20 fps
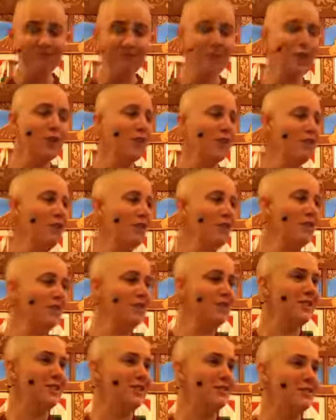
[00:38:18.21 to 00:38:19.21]
Good
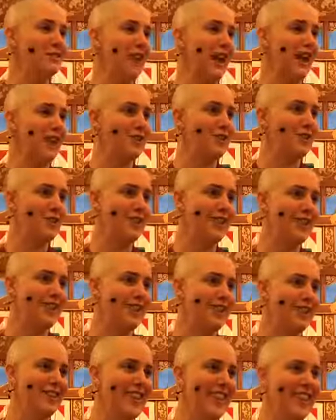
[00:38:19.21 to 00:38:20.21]
moments, a little flash of light
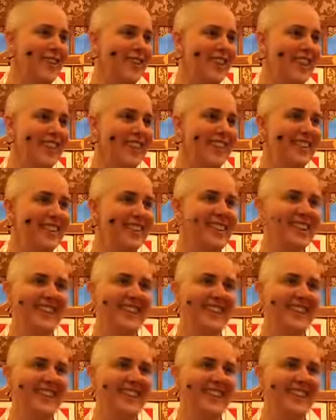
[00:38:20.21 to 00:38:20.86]
every now and then.